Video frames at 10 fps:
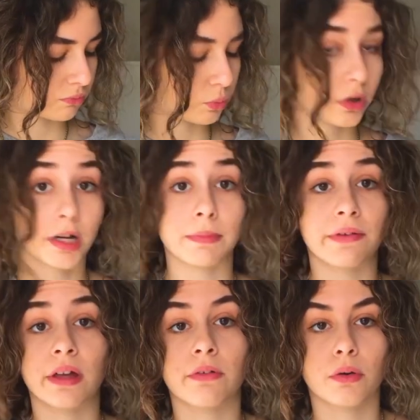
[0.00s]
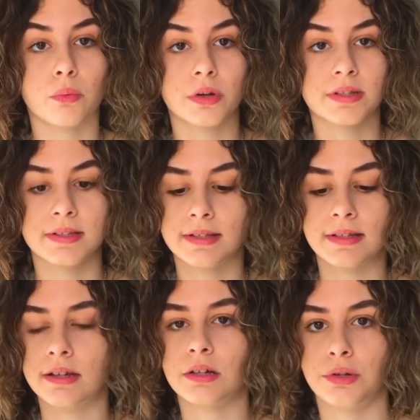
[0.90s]
one of my favorite ones
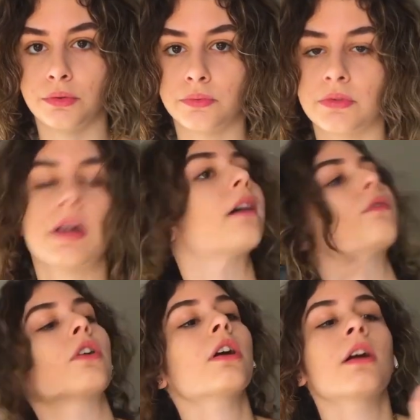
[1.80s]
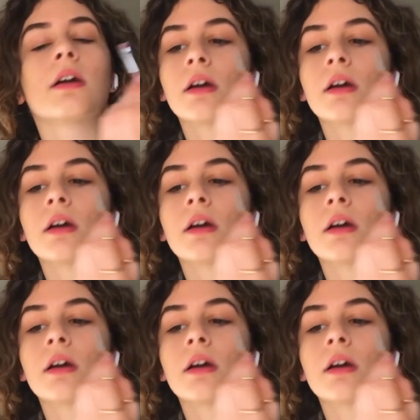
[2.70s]
to use ever.